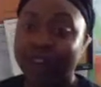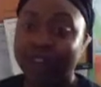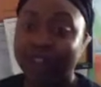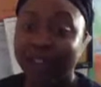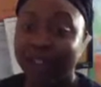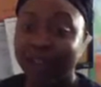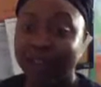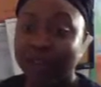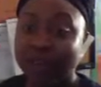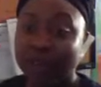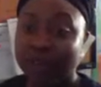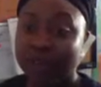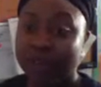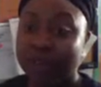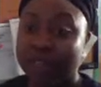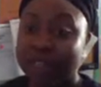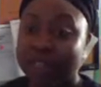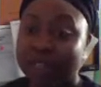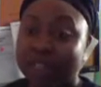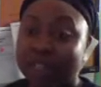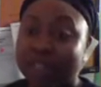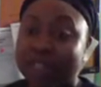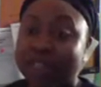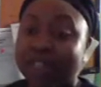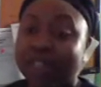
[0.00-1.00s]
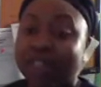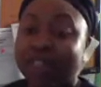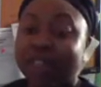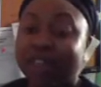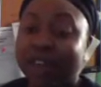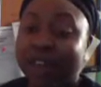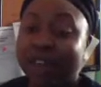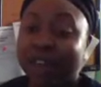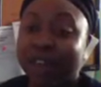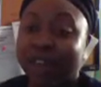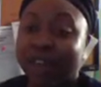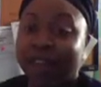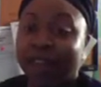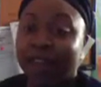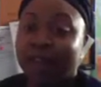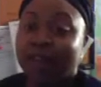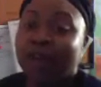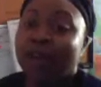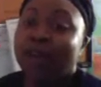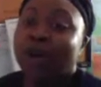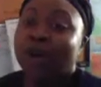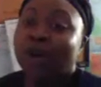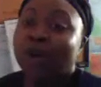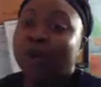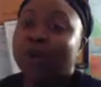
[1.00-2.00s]
Hello students, today
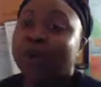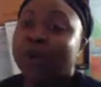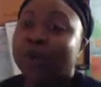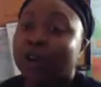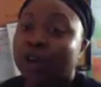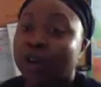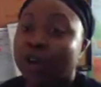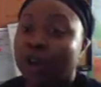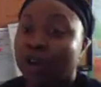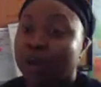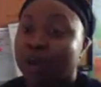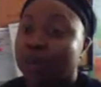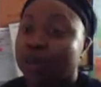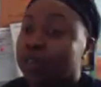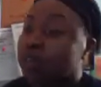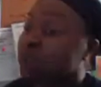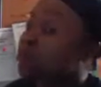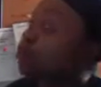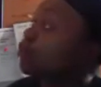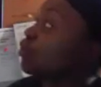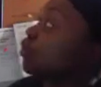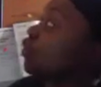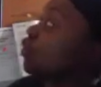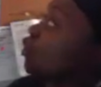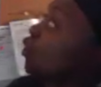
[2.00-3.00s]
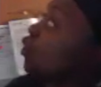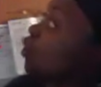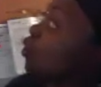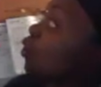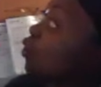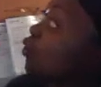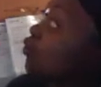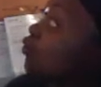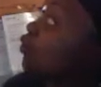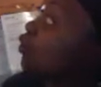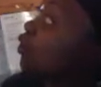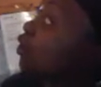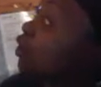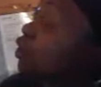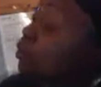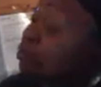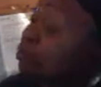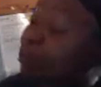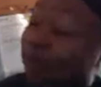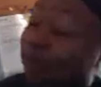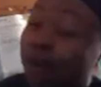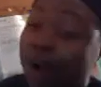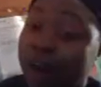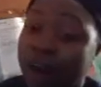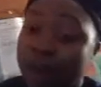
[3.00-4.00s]
we are going to go over
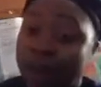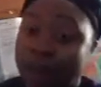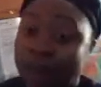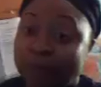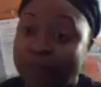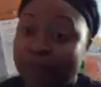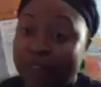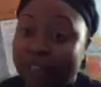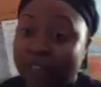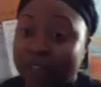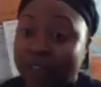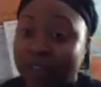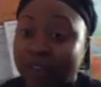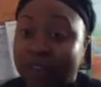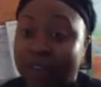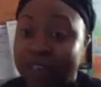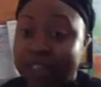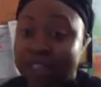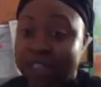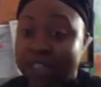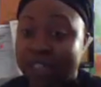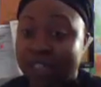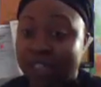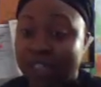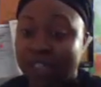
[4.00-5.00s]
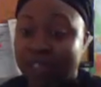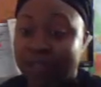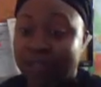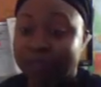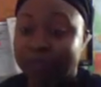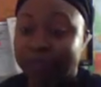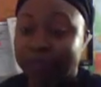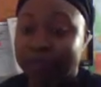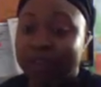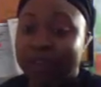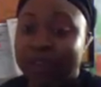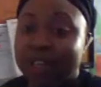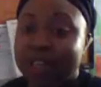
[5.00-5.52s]
prime factorization.